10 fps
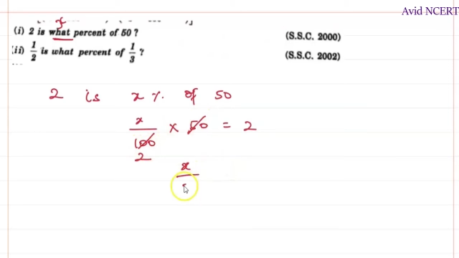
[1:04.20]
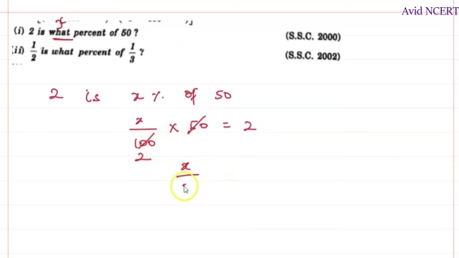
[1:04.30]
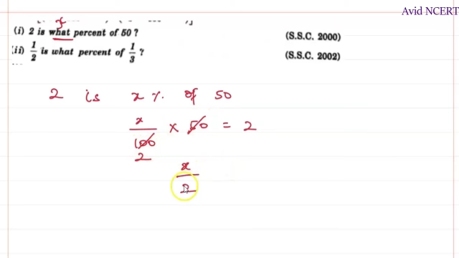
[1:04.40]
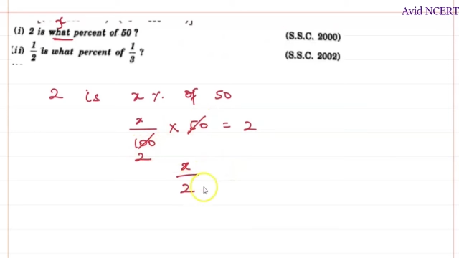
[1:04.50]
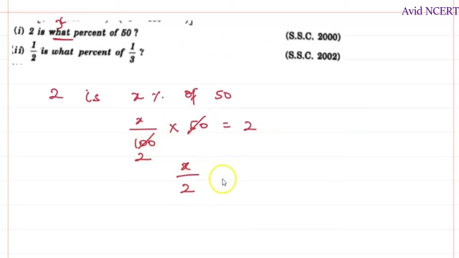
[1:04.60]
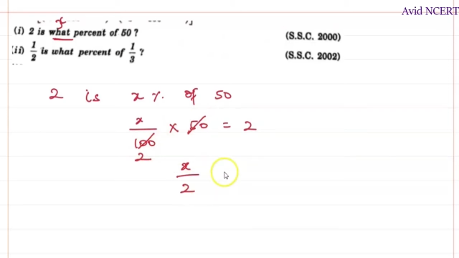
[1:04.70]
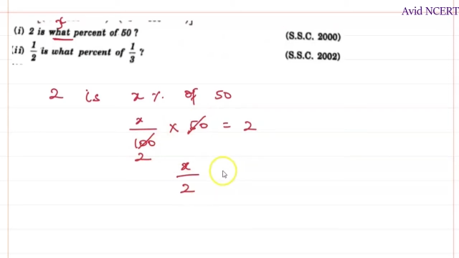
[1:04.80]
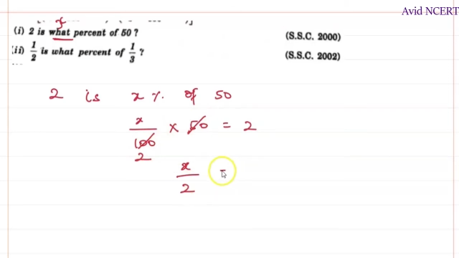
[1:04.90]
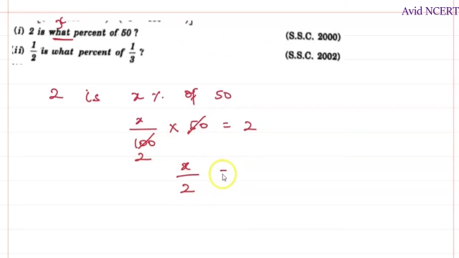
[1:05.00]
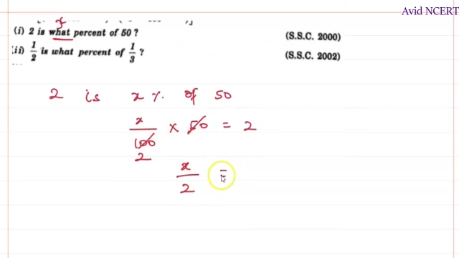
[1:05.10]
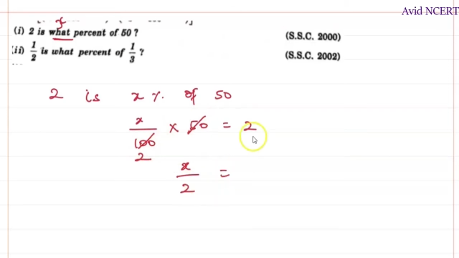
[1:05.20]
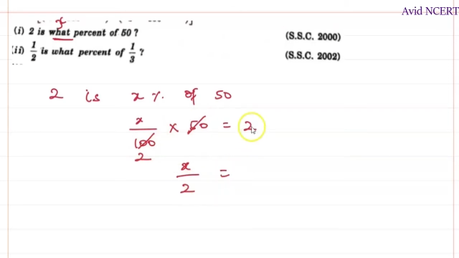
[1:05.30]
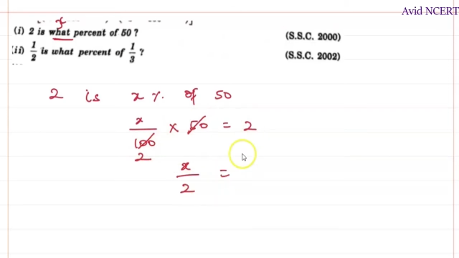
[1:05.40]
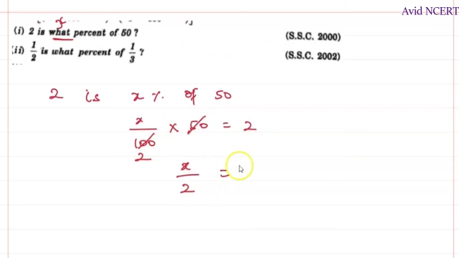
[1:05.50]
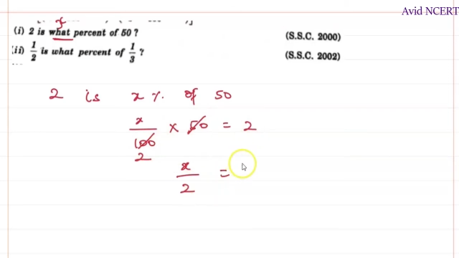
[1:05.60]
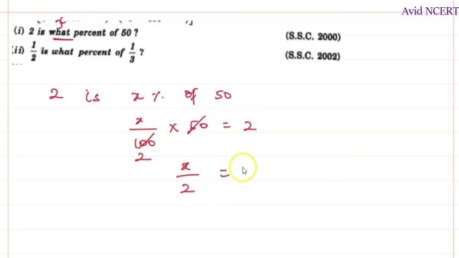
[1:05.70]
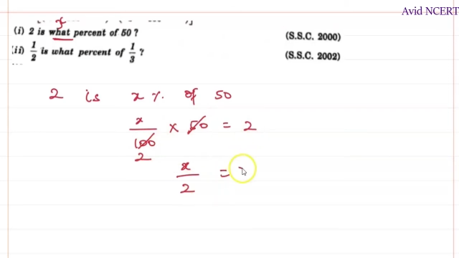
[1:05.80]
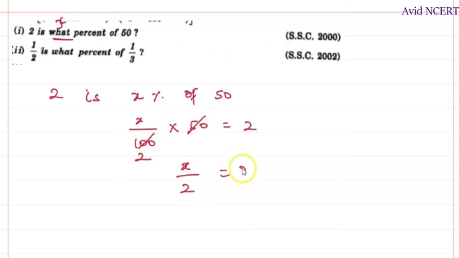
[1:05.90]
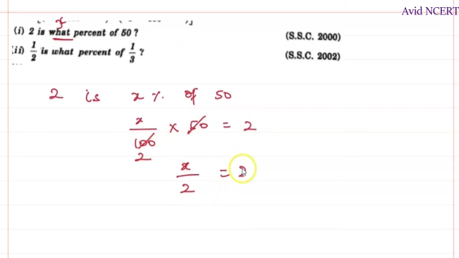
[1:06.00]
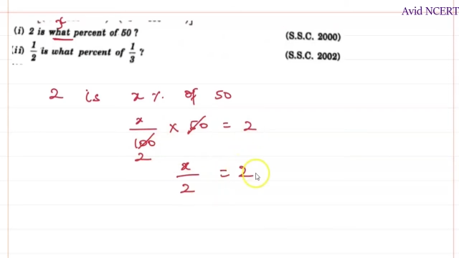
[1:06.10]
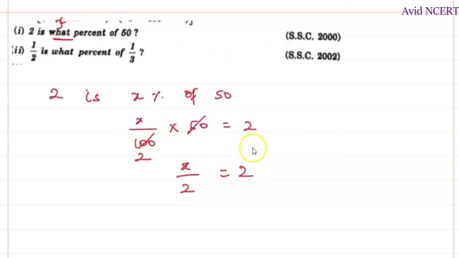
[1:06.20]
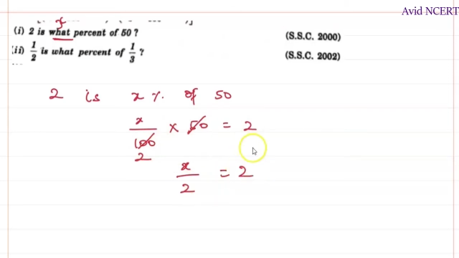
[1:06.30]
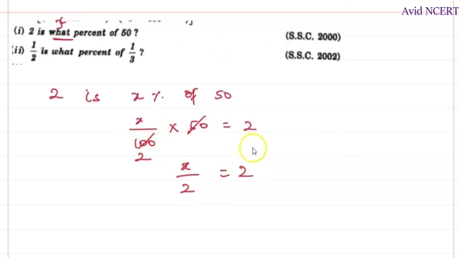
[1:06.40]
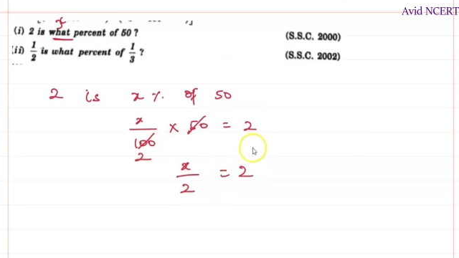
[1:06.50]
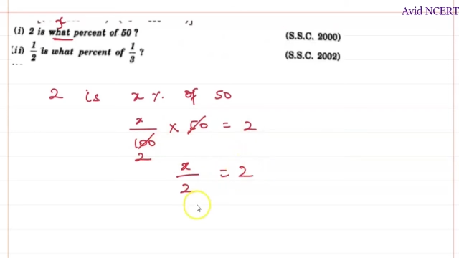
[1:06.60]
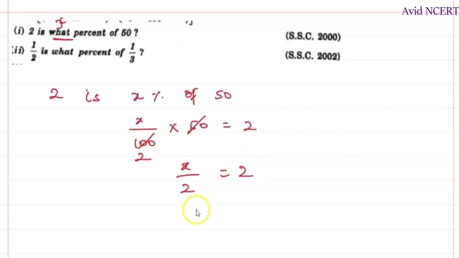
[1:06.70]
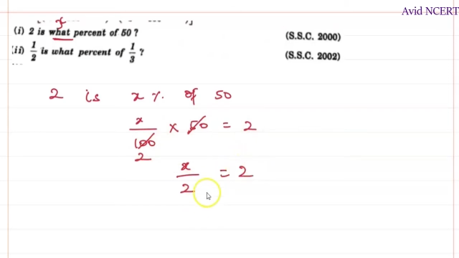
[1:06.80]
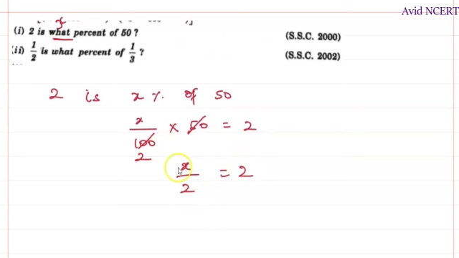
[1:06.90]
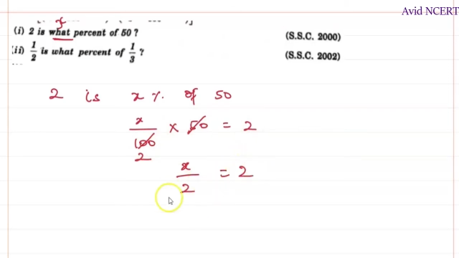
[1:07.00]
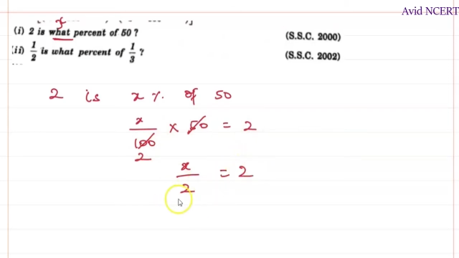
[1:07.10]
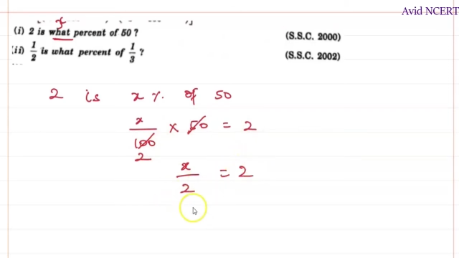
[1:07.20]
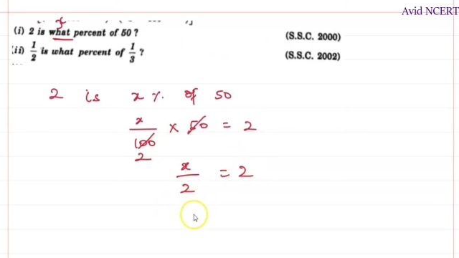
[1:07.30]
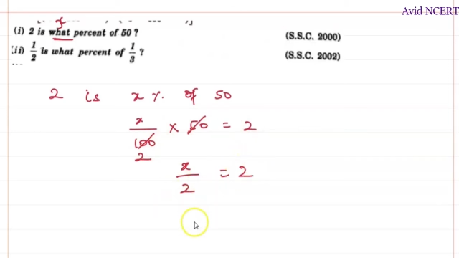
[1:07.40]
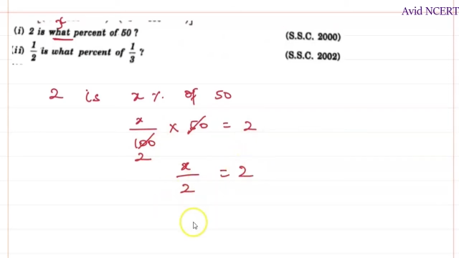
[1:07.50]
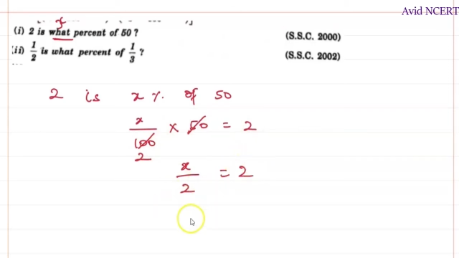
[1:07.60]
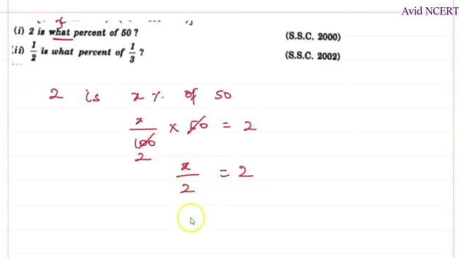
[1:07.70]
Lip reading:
No face is visible, so there are no lips to read.